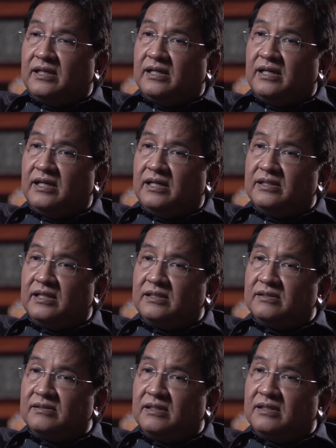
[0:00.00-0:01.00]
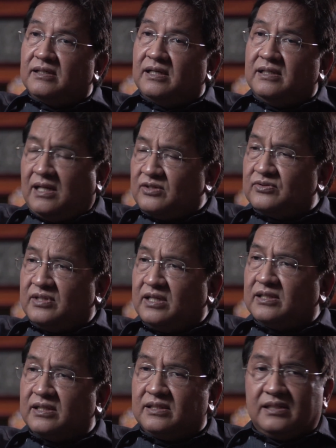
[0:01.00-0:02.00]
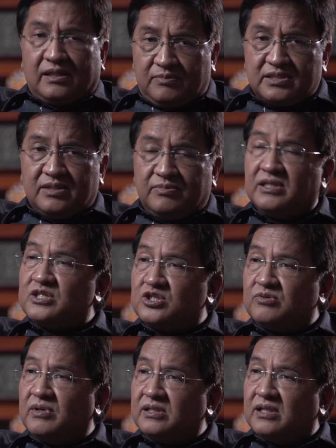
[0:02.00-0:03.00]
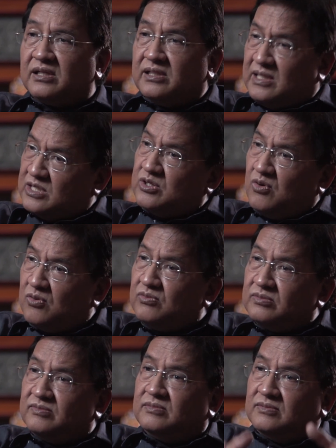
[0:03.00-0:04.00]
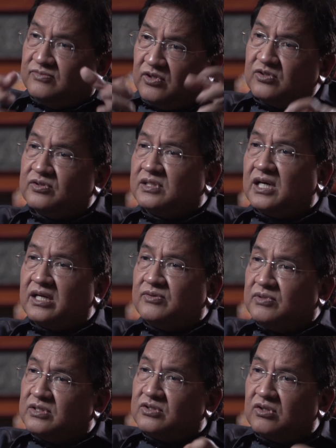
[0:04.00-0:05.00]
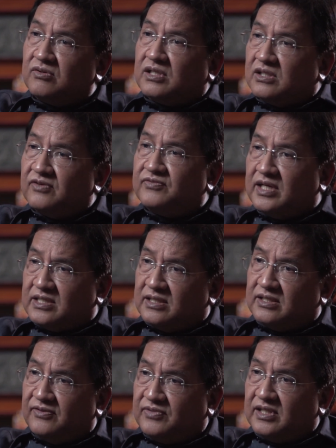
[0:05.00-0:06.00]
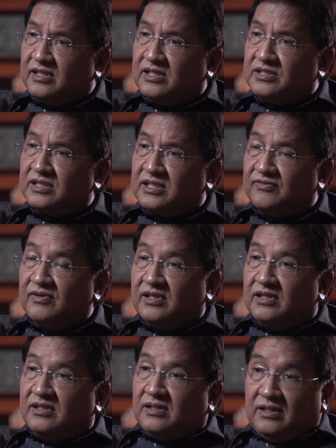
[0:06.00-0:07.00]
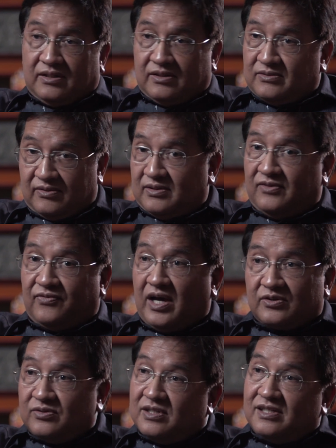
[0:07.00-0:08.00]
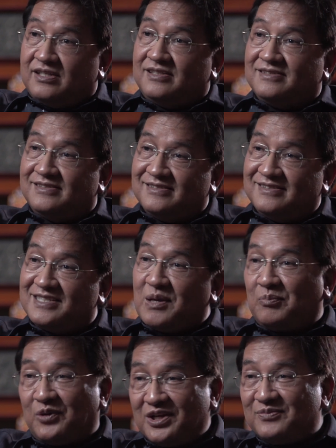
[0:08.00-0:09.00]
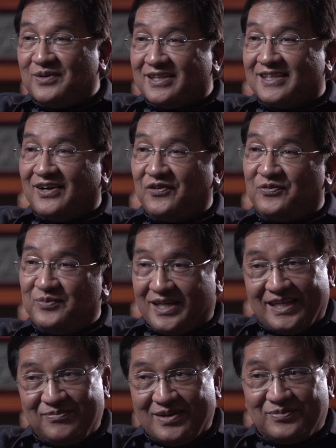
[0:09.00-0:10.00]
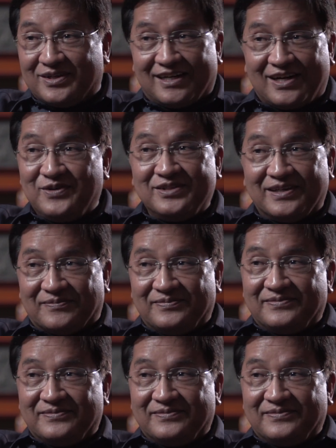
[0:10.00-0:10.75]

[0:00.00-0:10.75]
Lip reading: And I'd like to think that that must have been instrumental in his own voluntary withdrawal of that initiative. In fact, to the disappointment of many people around him.